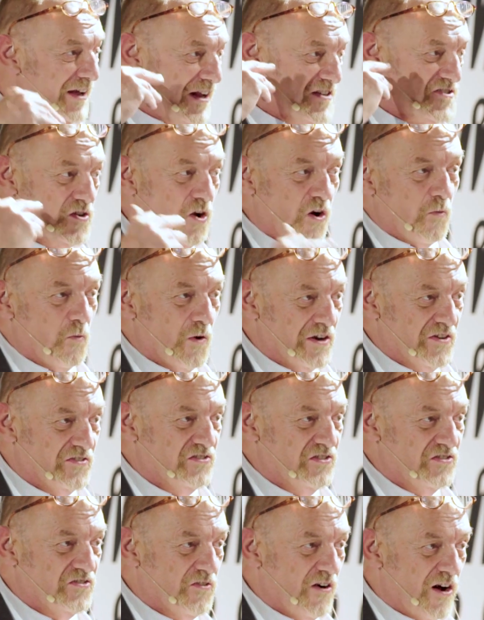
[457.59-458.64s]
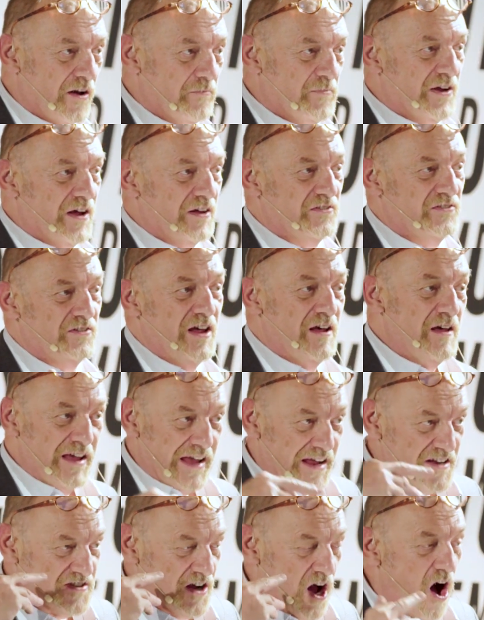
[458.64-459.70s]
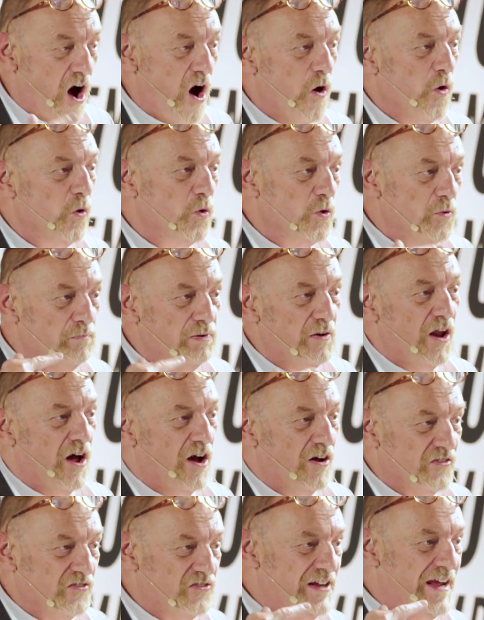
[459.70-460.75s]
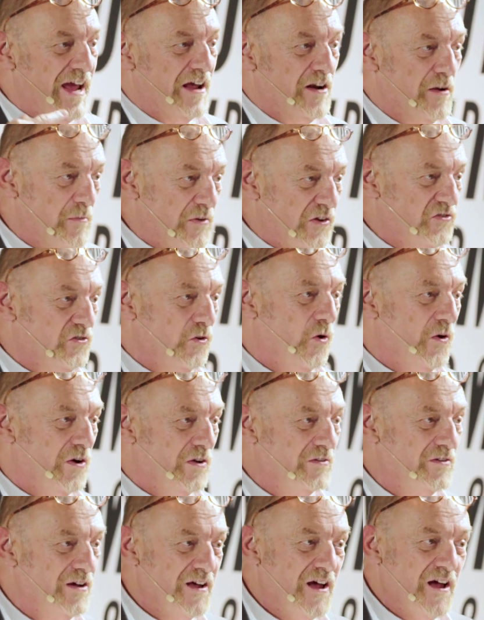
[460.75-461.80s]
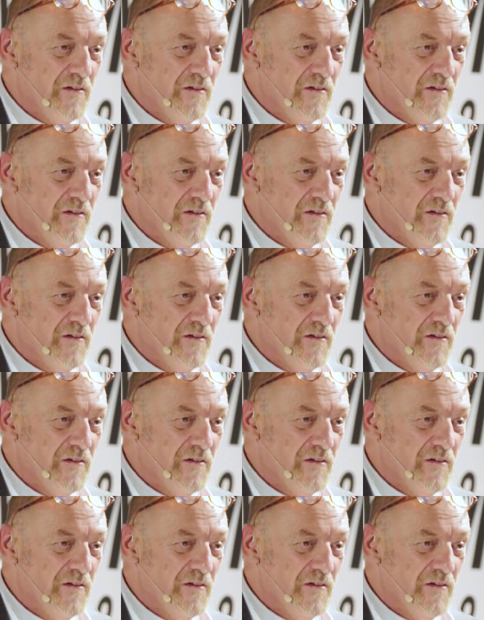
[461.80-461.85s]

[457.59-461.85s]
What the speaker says: it's not what it's described as, it's a whole plant cannabis oil